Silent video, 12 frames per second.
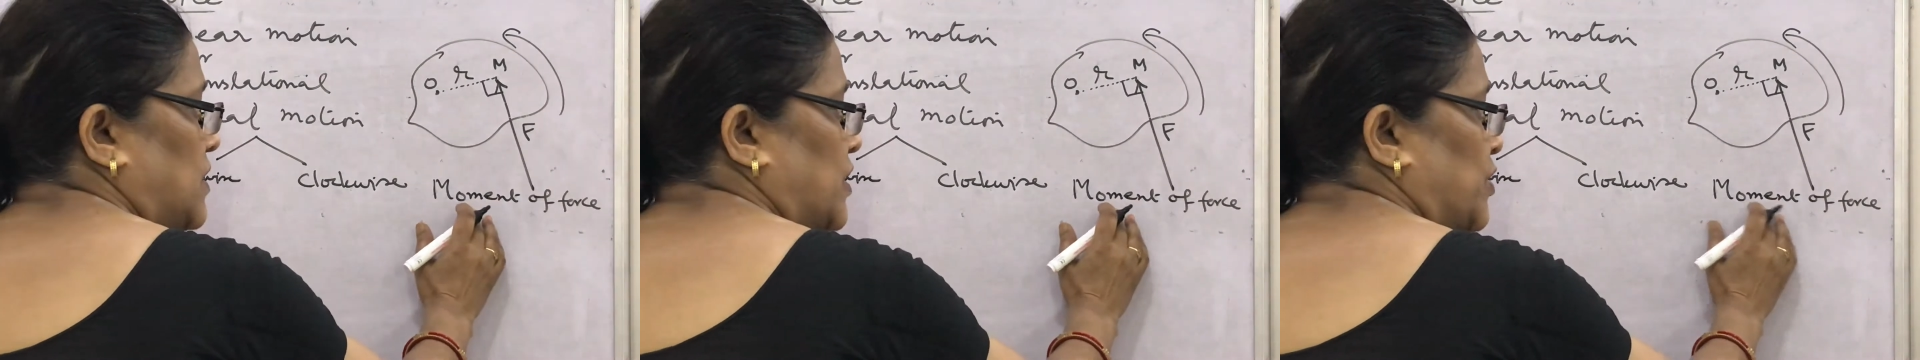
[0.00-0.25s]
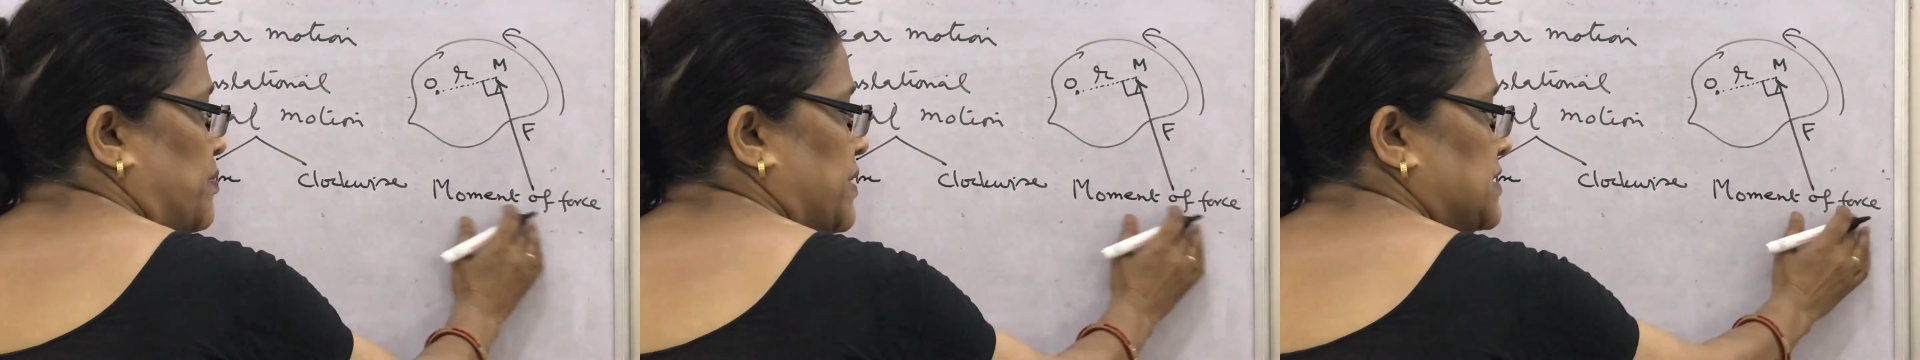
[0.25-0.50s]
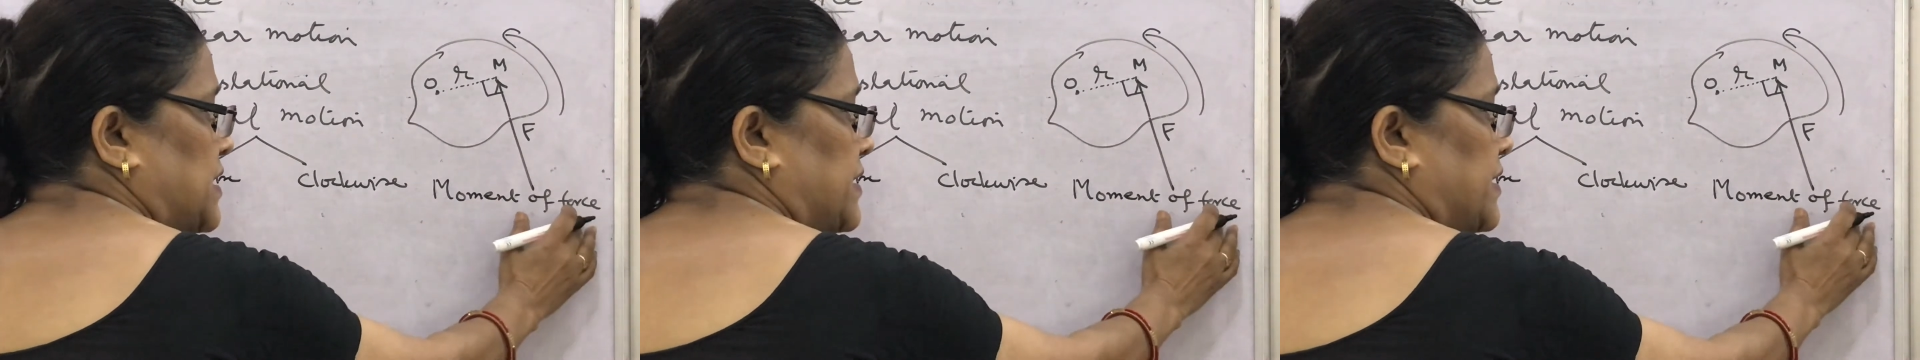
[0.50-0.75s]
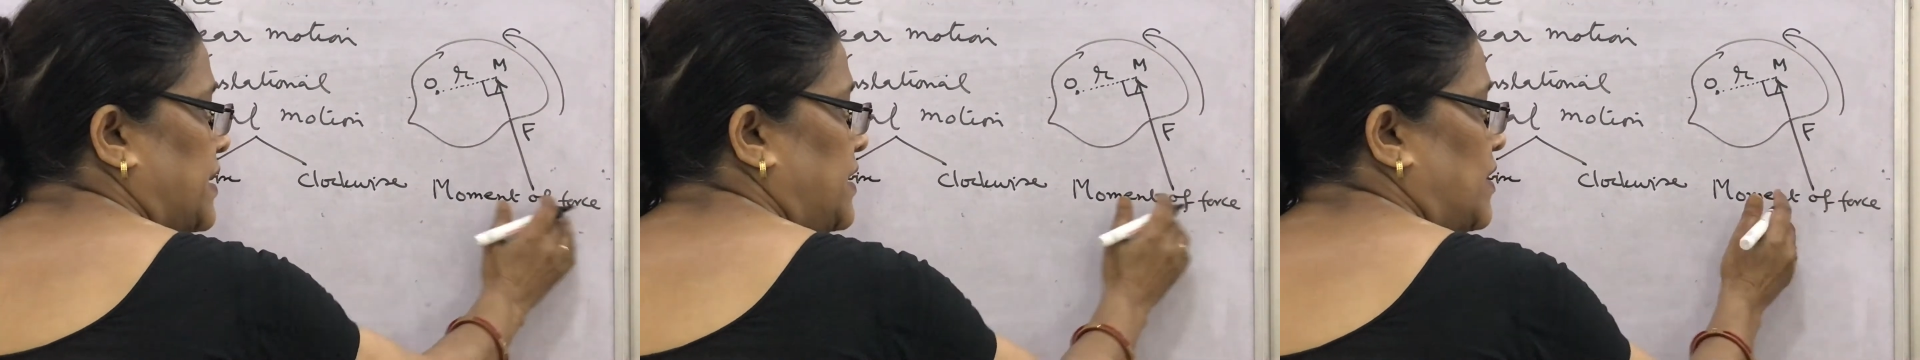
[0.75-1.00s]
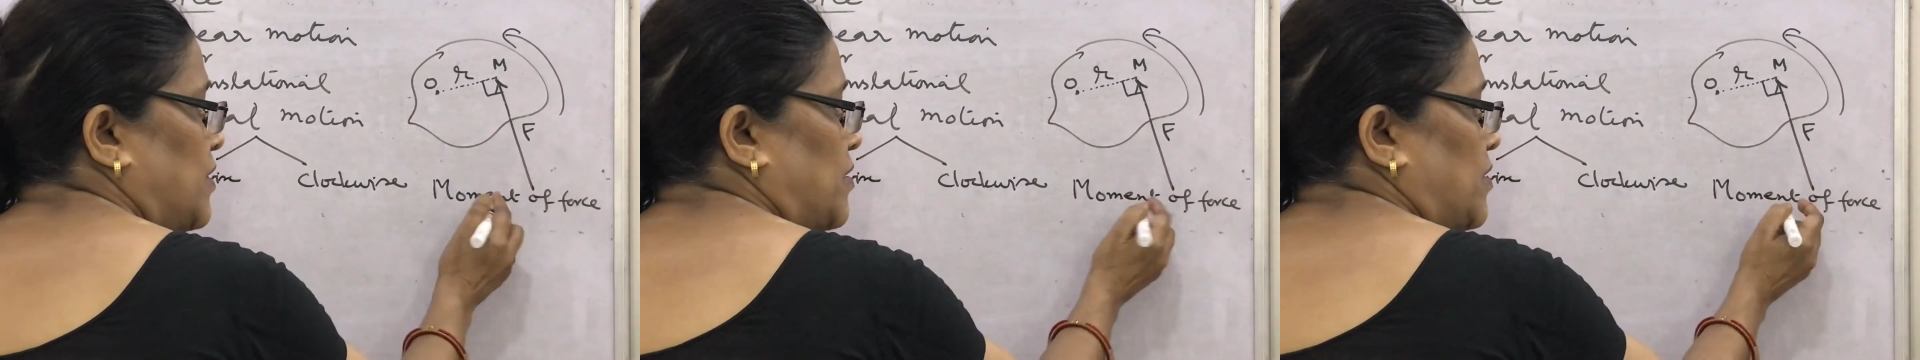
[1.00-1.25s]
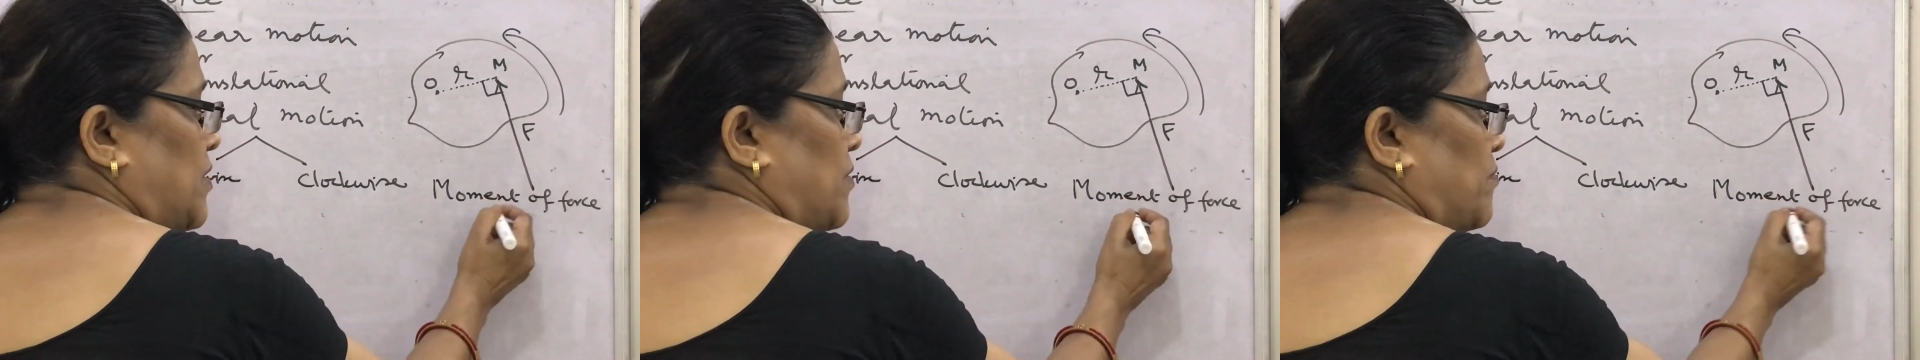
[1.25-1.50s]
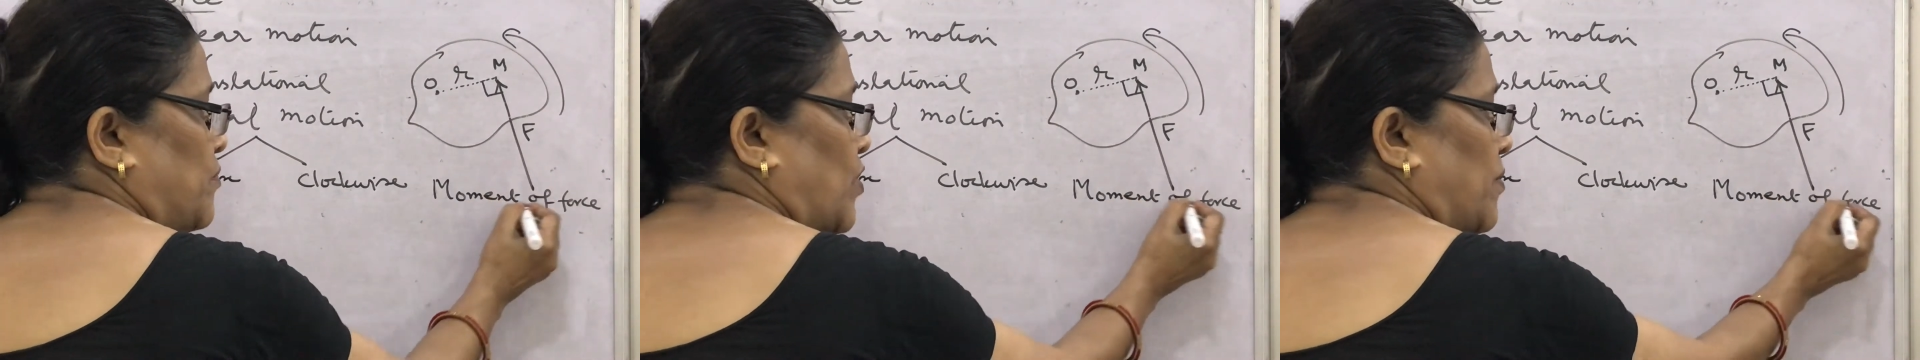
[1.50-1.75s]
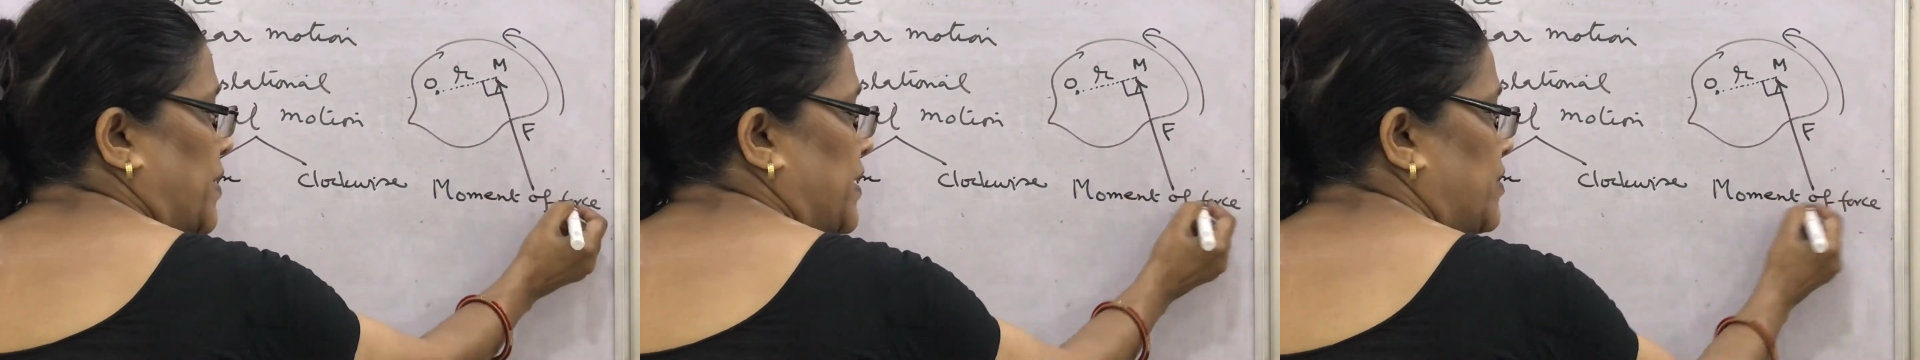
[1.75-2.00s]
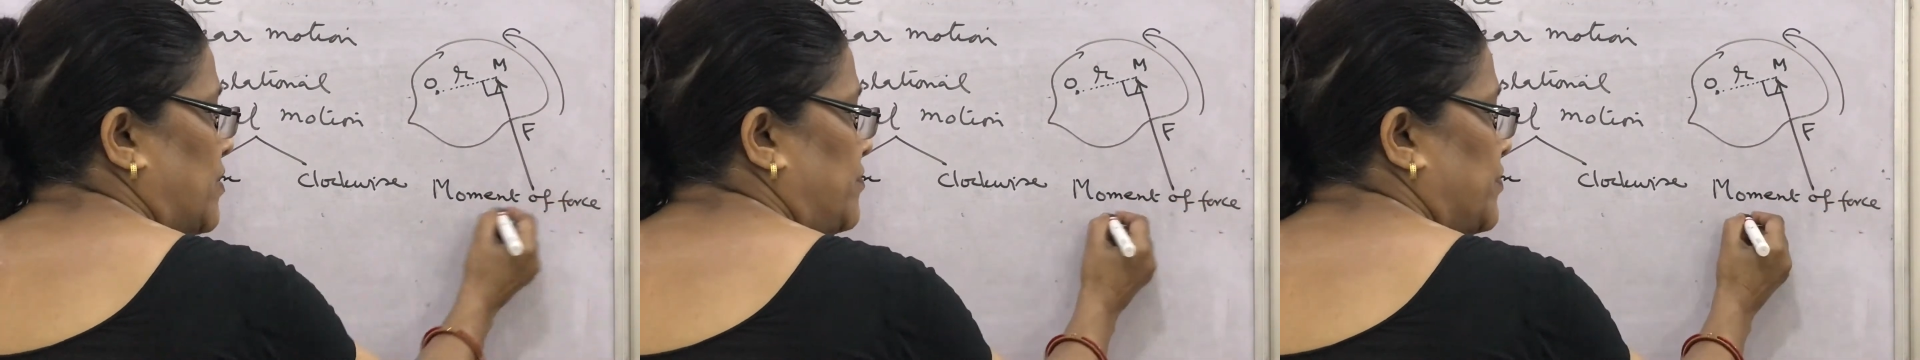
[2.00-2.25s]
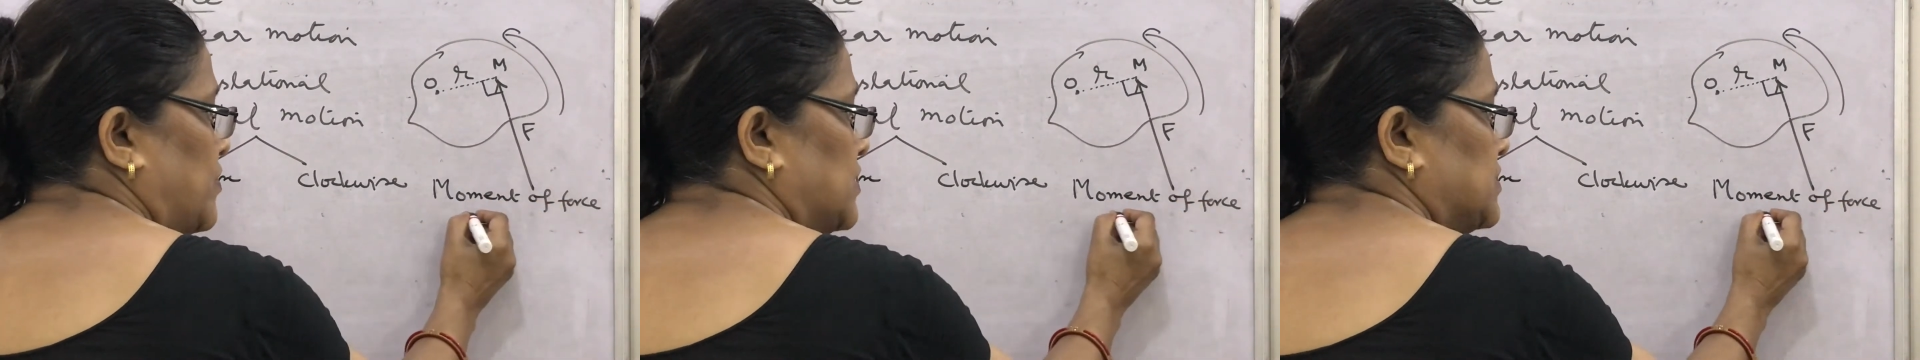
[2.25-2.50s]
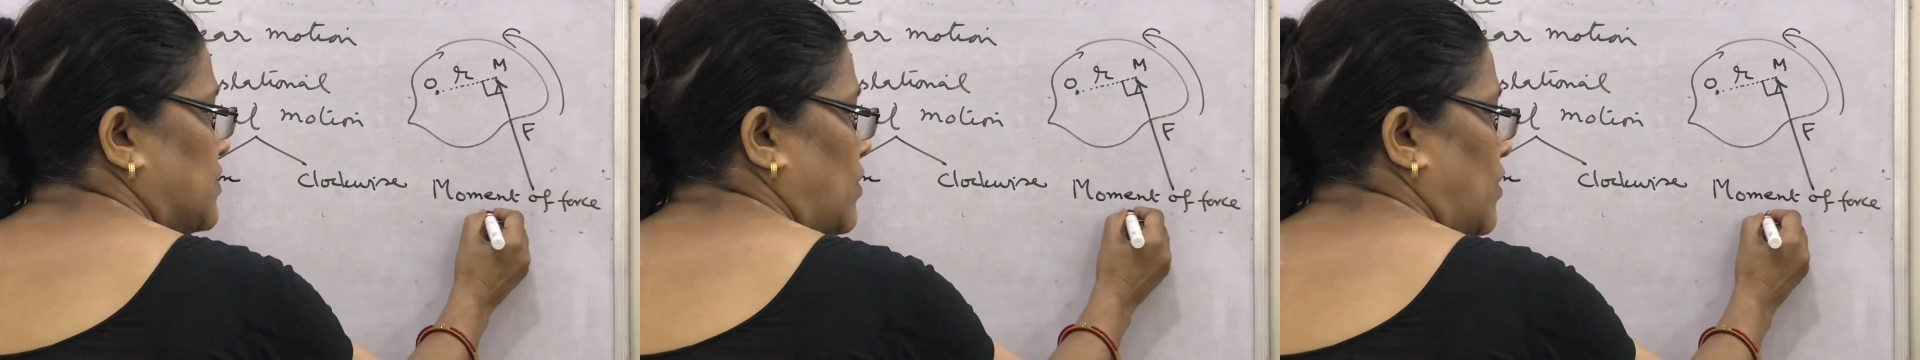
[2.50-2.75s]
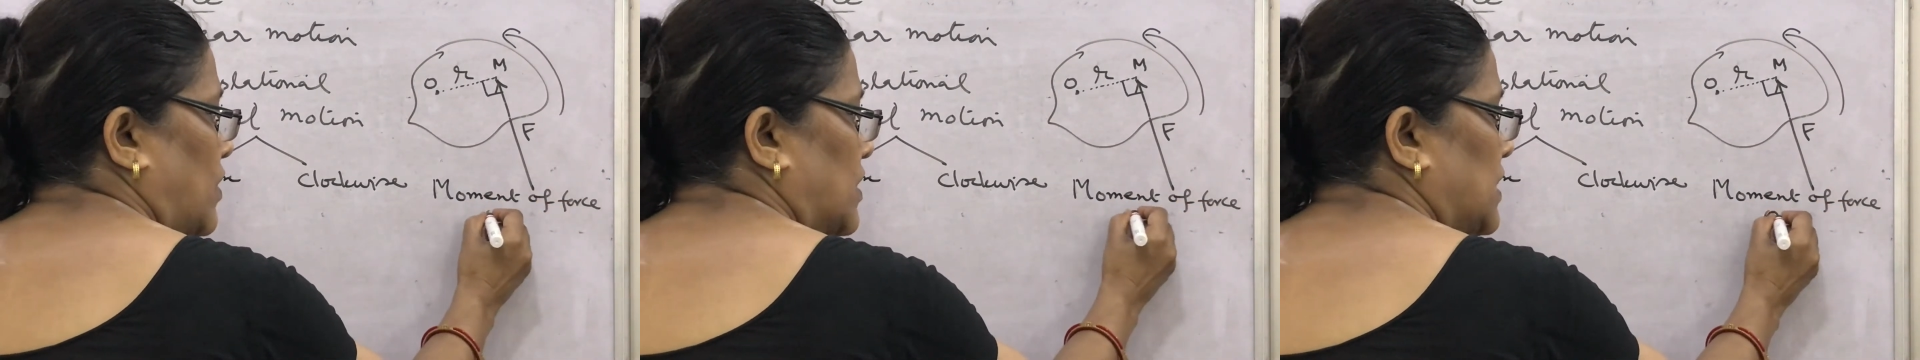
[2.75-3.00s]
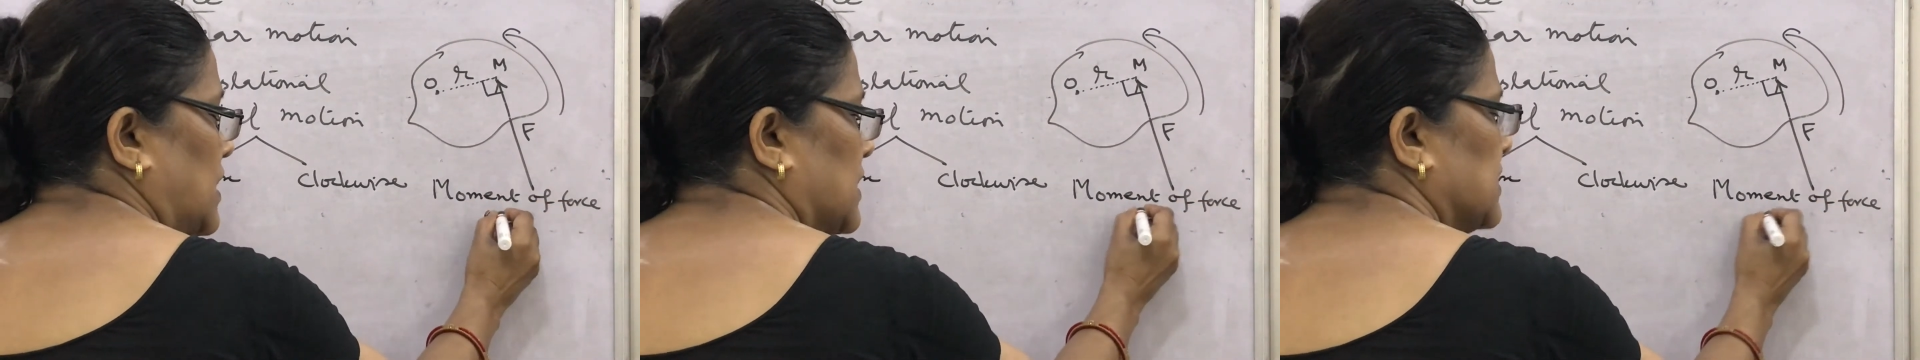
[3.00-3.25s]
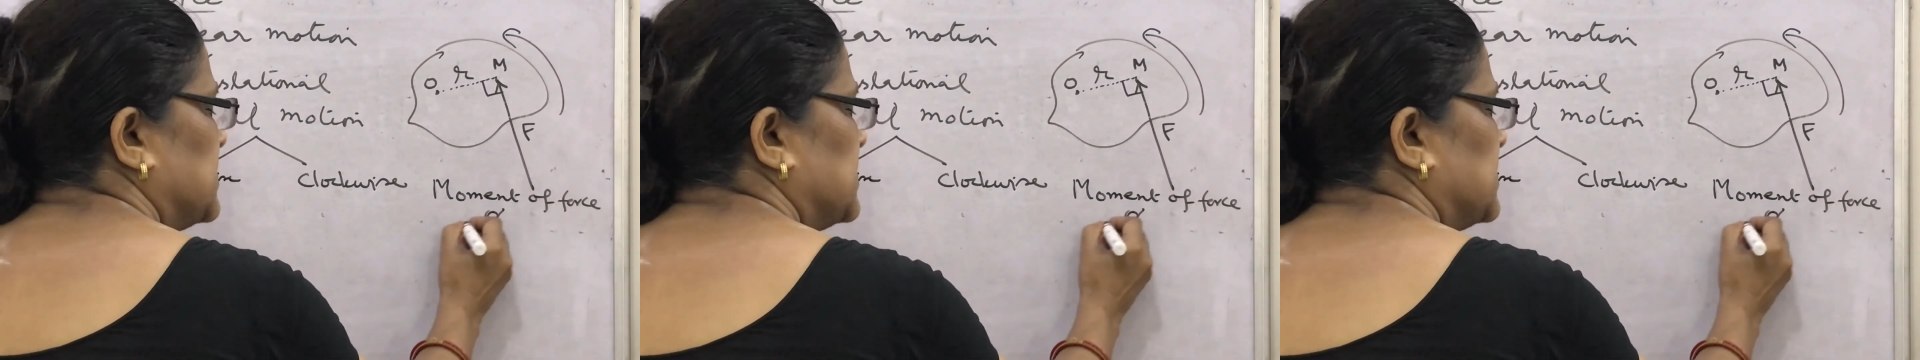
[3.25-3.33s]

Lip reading: represented moment of force, or it is